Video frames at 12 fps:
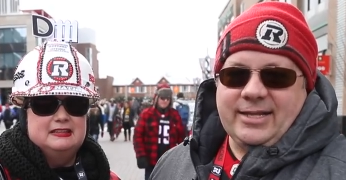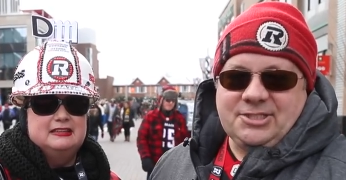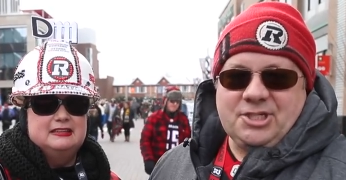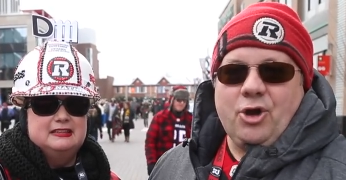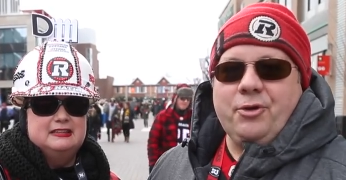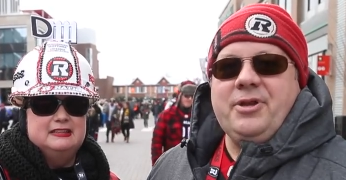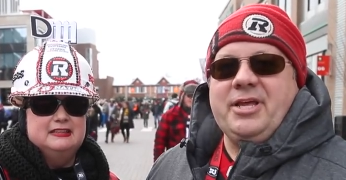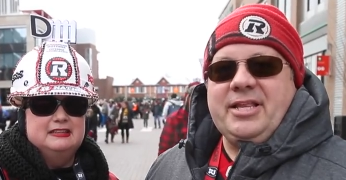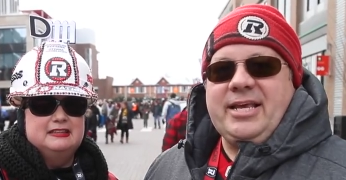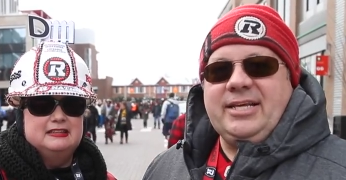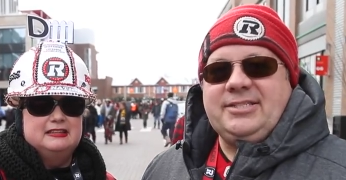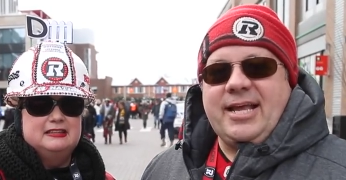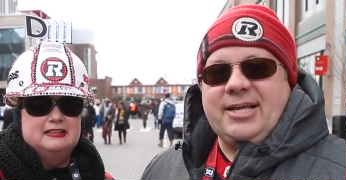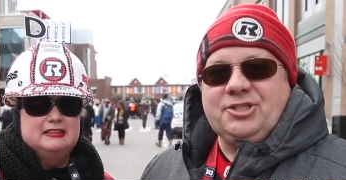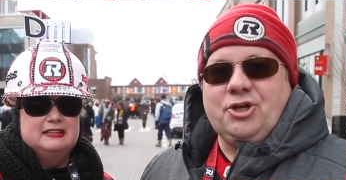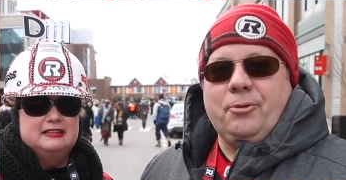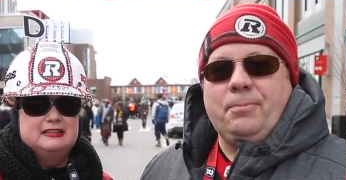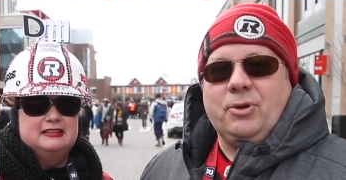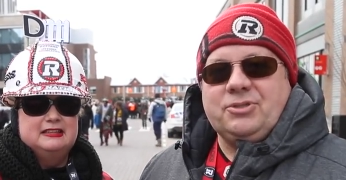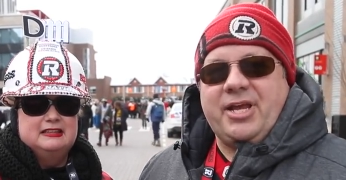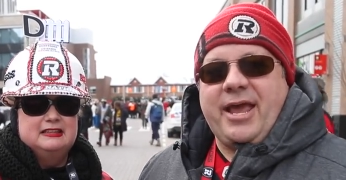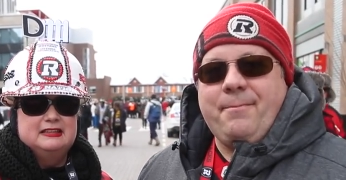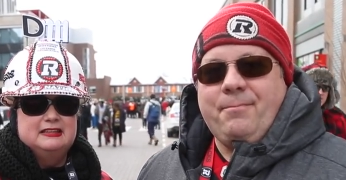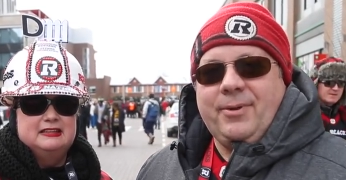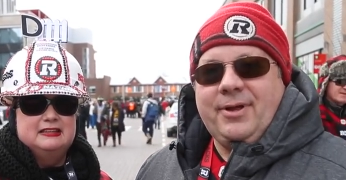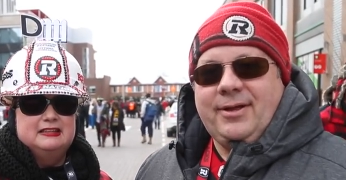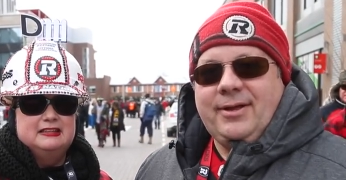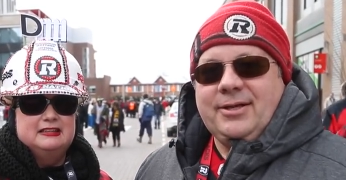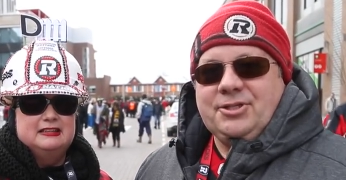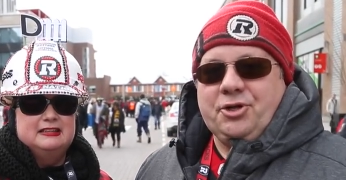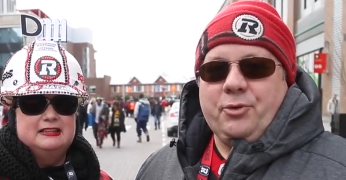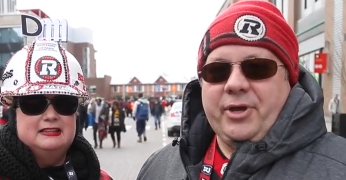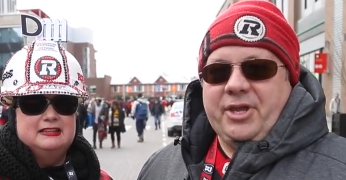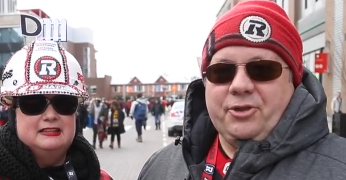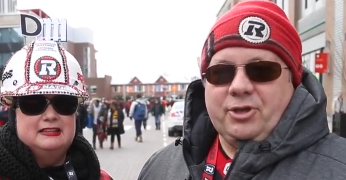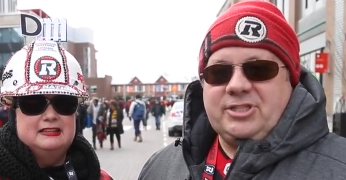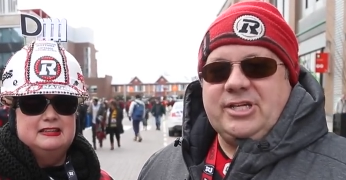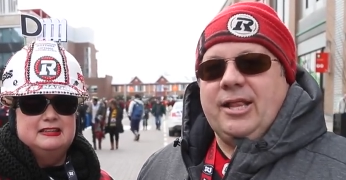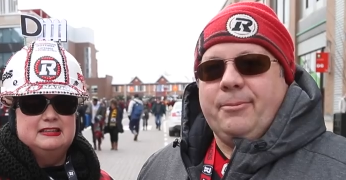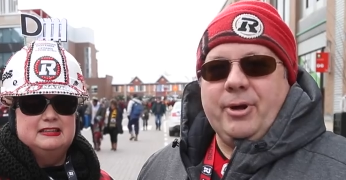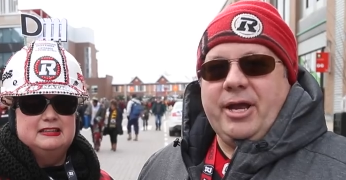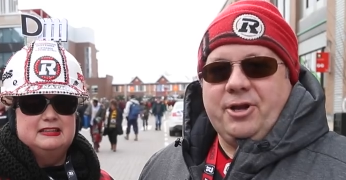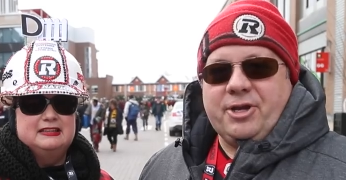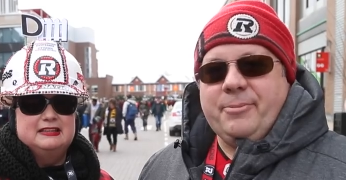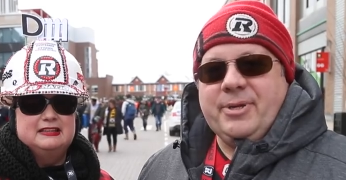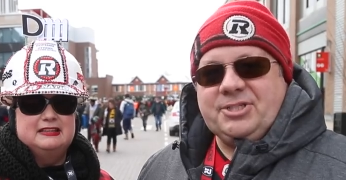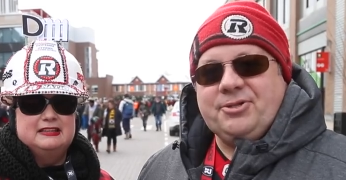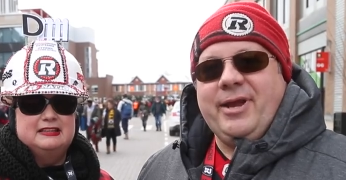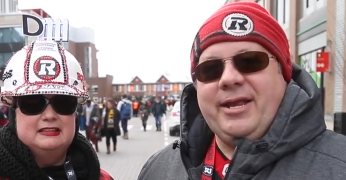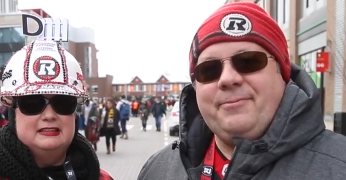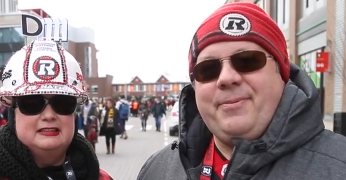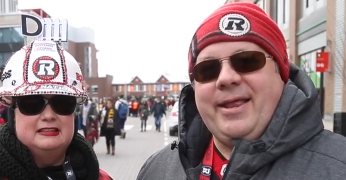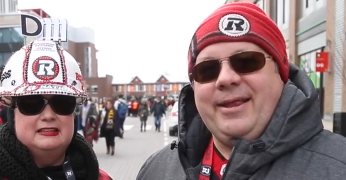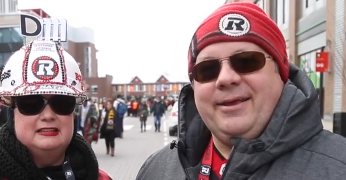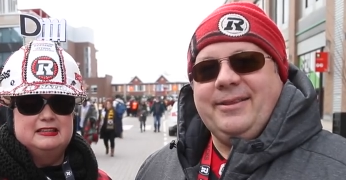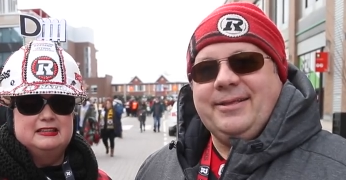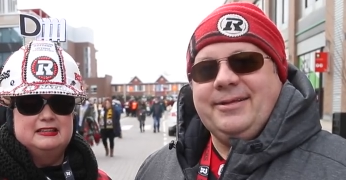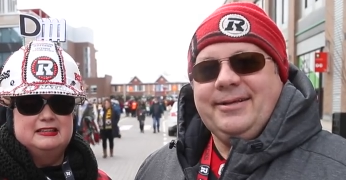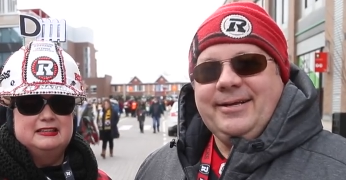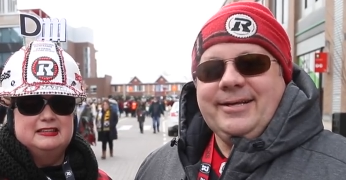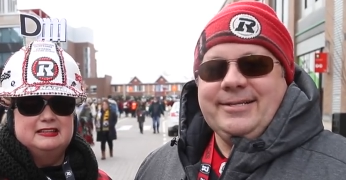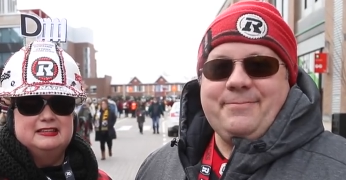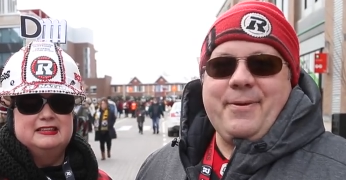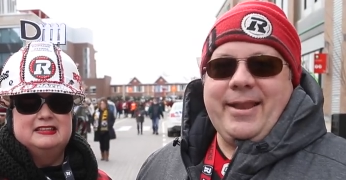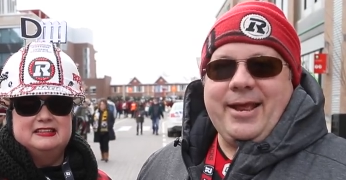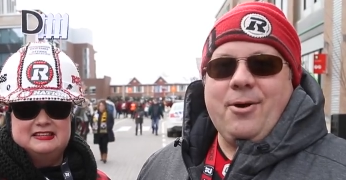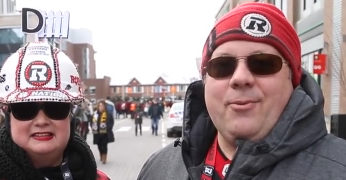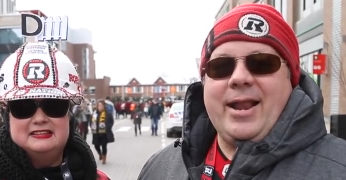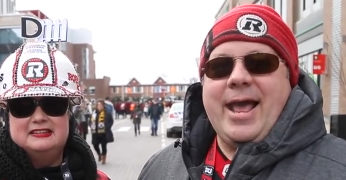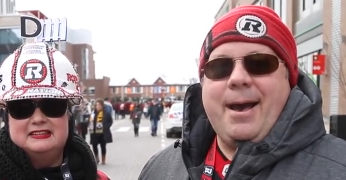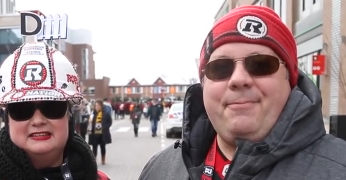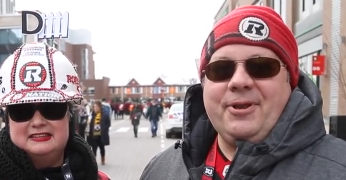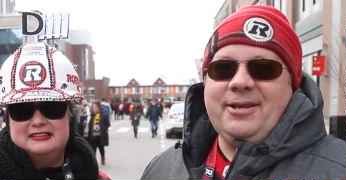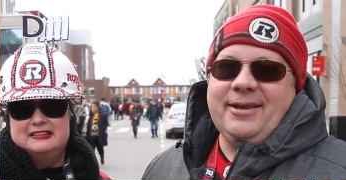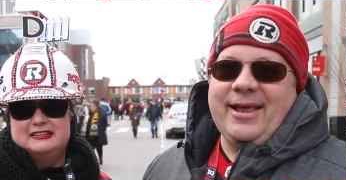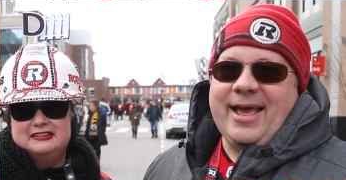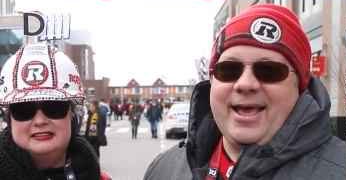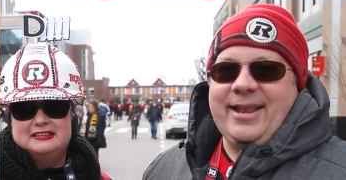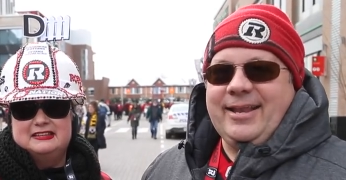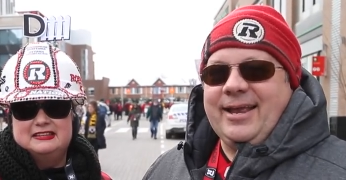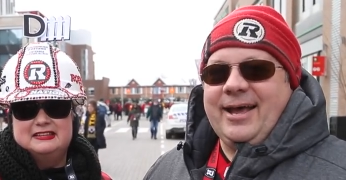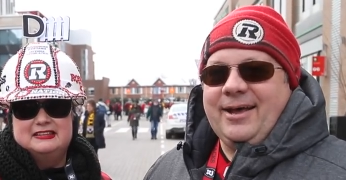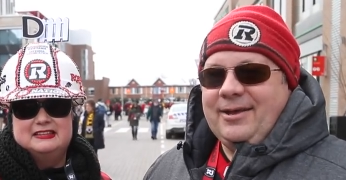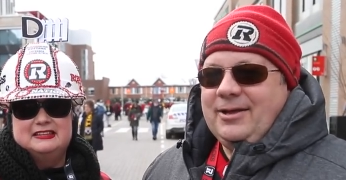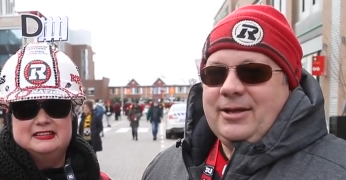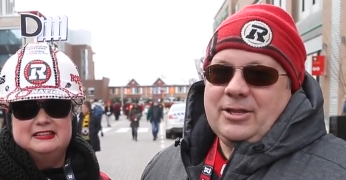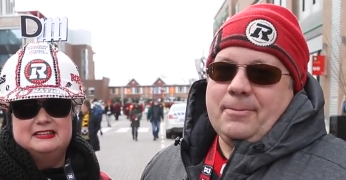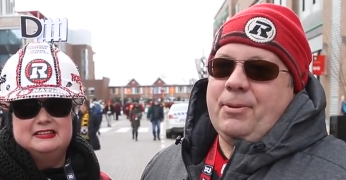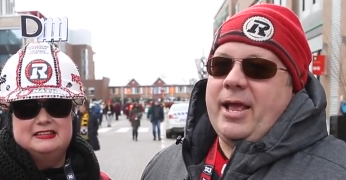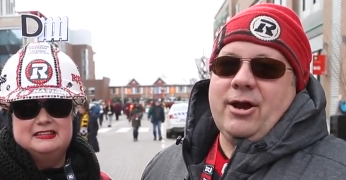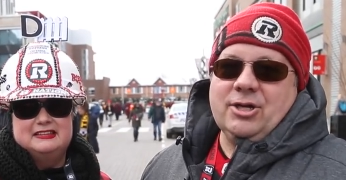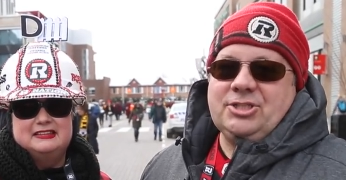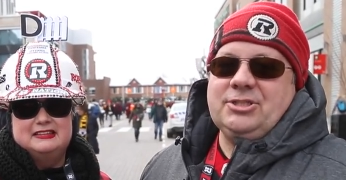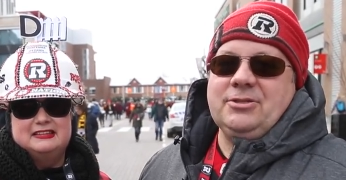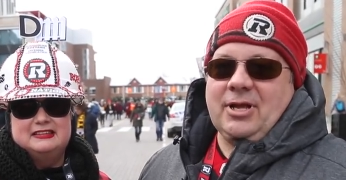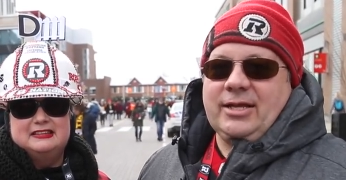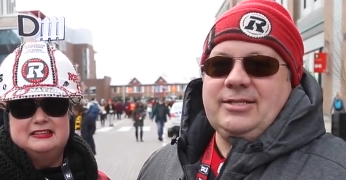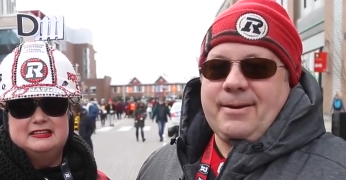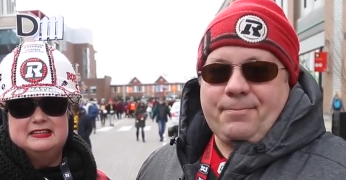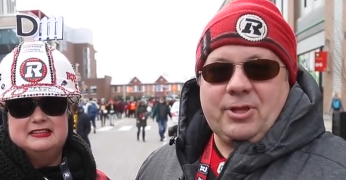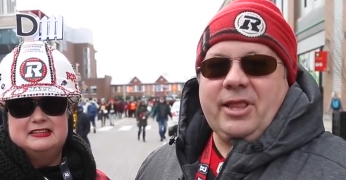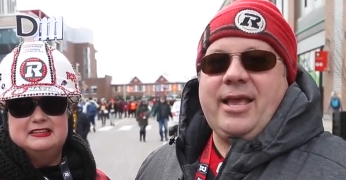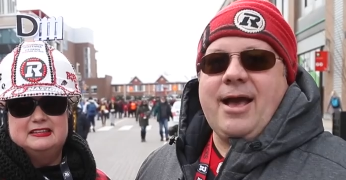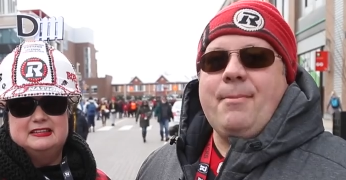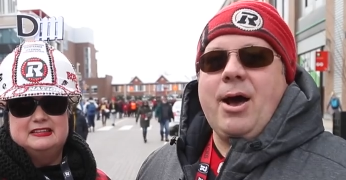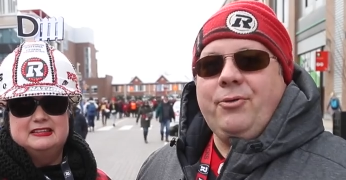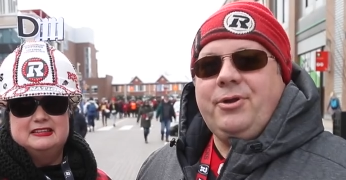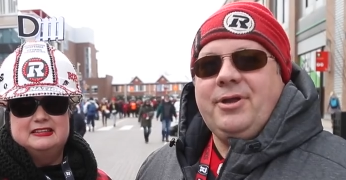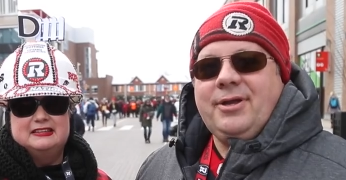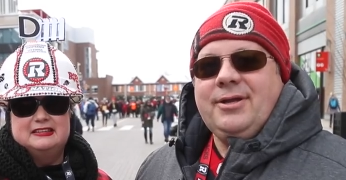Speaker 1: end zone in the east end zone post game to either celebrate or commiserate, depending on the depending on what happened. And uh, the players uh, typically come out,